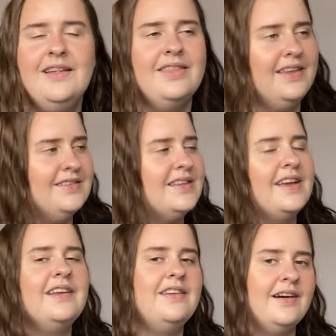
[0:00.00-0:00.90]
that's like
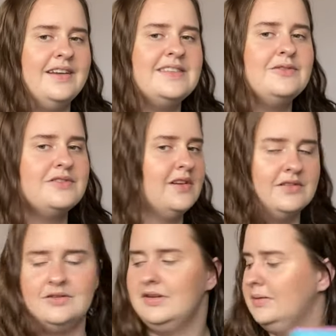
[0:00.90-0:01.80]
a nice little
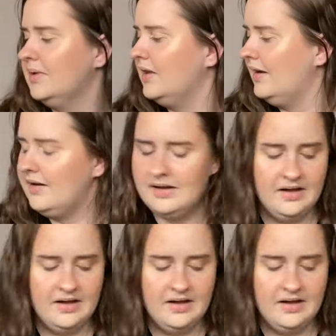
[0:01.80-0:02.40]
subtle humor there